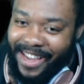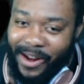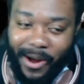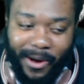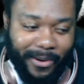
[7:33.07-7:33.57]

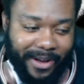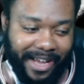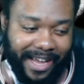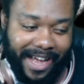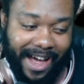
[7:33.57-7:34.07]
you know,
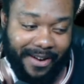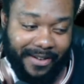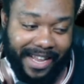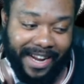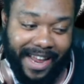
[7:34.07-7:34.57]
I
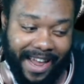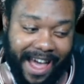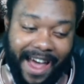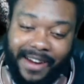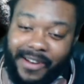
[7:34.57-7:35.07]
don't think they
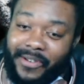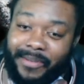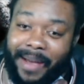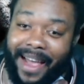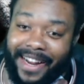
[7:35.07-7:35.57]
had
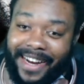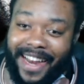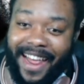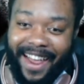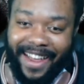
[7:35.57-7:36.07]
those back in the
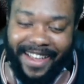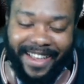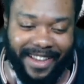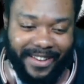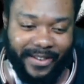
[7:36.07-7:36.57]
day.
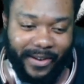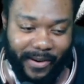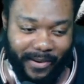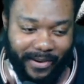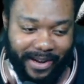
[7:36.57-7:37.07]

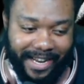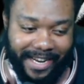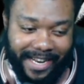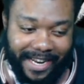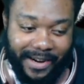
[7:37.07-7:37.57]
So,
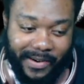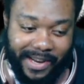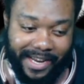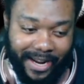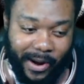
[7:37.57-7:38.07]

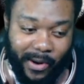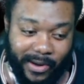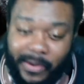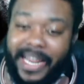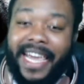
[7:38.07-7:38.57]
you know,
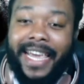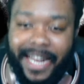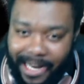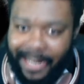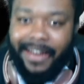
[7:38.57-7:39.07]
you
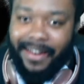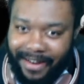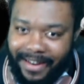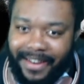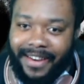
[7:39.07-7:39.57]
need
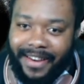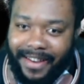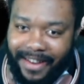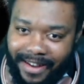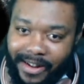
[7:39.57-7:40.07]

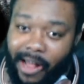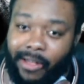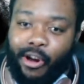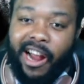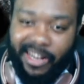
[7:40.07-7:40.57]
the
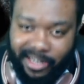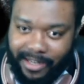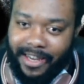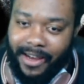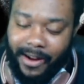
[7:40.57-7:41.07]

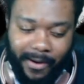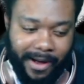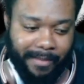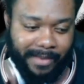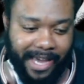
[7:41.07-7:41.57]
thrust. You know
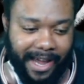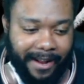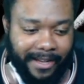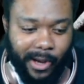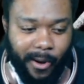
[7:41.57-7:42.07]
what I'm
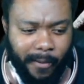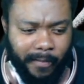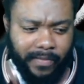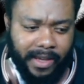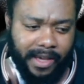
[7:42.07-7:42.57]
saying? So
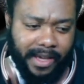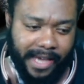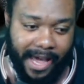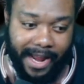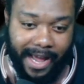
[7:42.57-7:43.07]

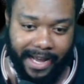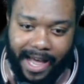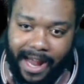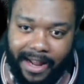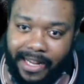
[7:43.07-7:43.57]
yeah, that
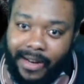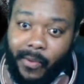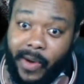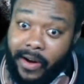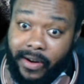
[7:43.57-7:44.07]
got a
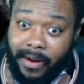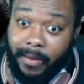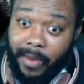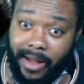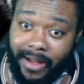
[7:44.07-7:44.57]
little weird. But